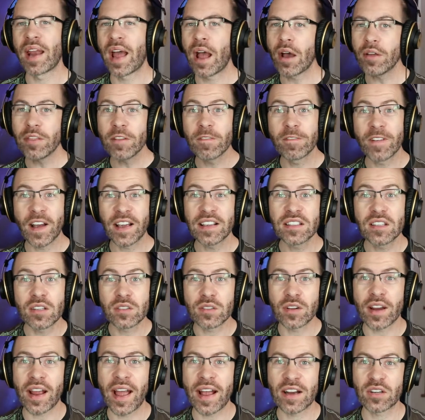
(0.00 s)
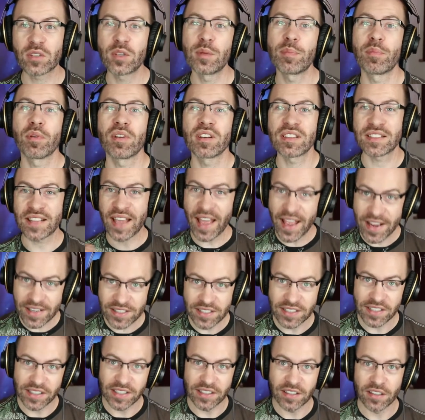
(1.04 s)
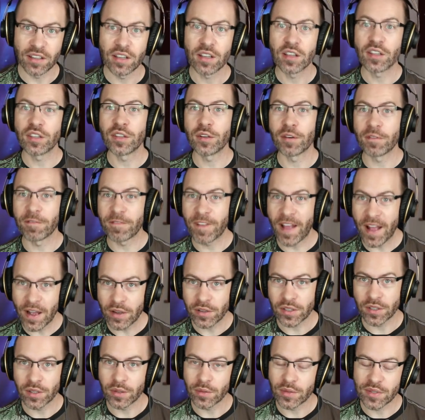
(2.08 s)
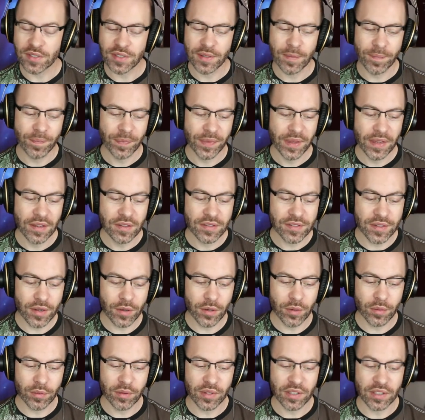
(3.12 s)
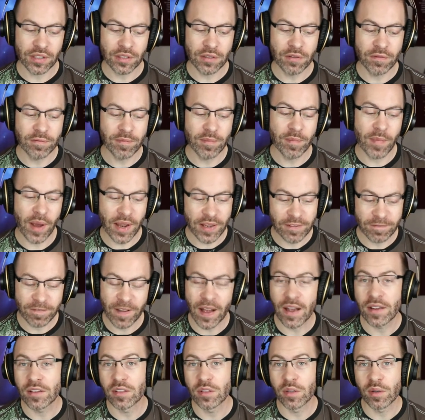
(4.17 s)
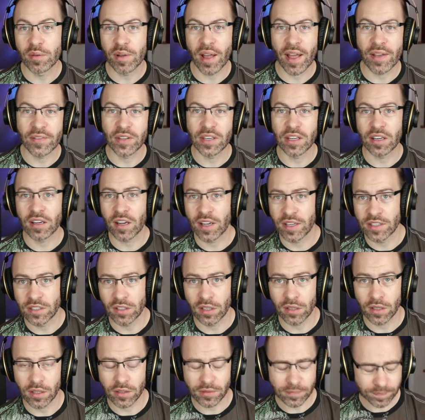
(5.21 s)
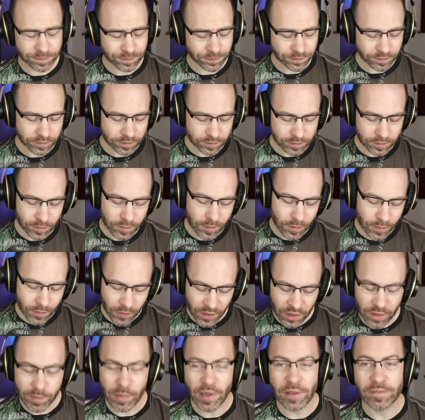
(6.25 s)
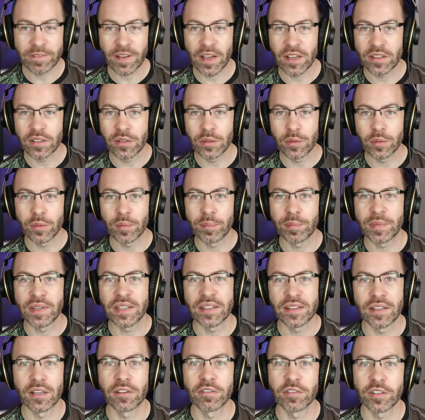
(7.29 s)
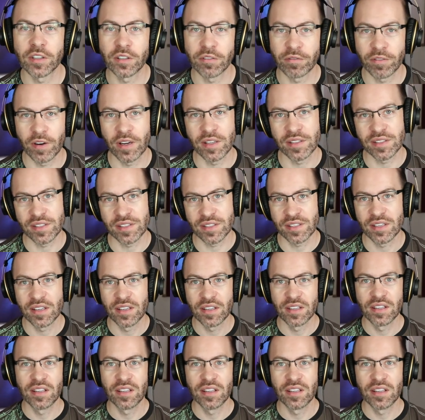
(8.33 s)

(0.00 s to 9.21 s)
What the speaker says: and how the vices are actually protecting your values. So you might value having a kind heart. You might value being there for your friends,